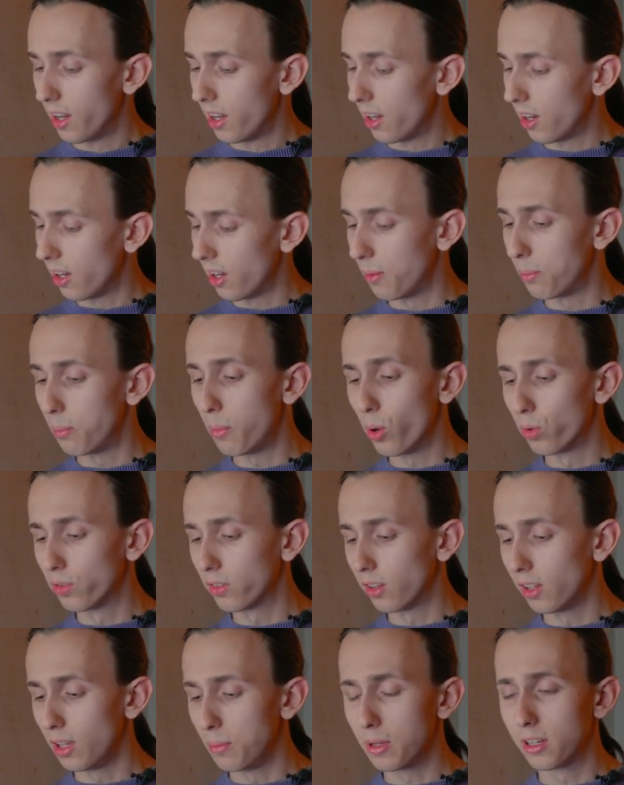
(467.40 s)

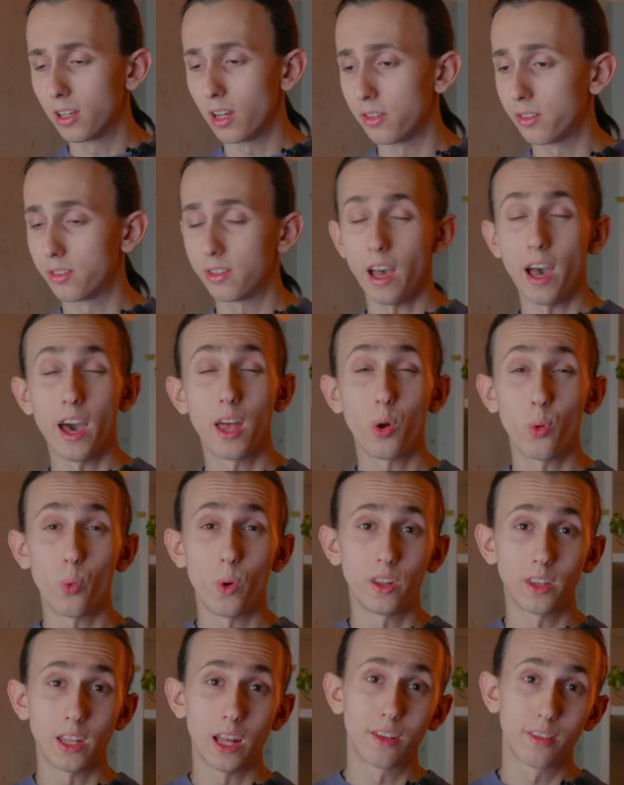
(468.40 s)
mostly because I don't
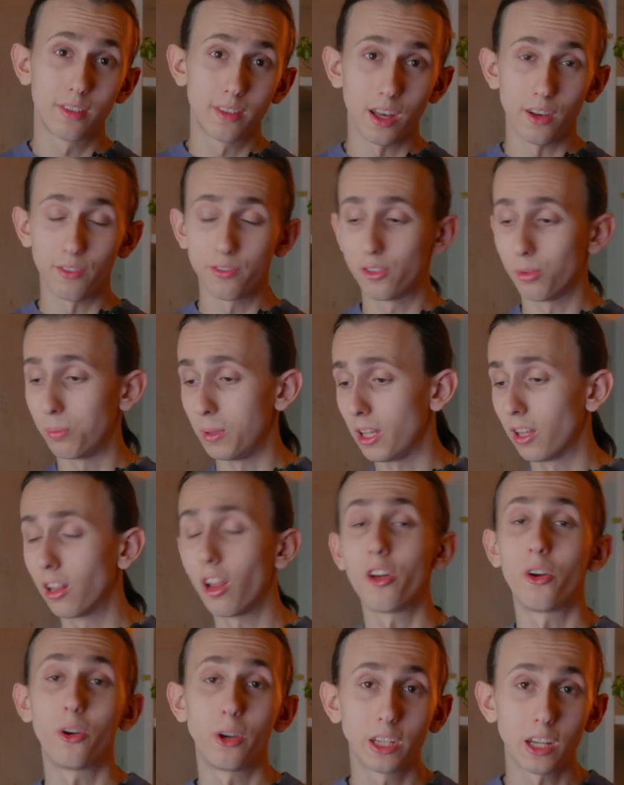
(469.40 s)
want that stuff to be
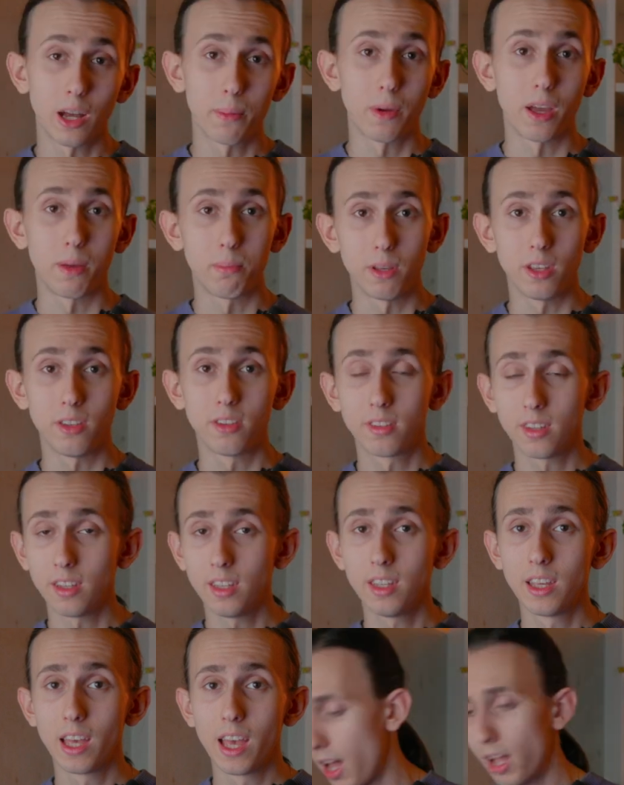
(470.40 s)
cluttering up my PC.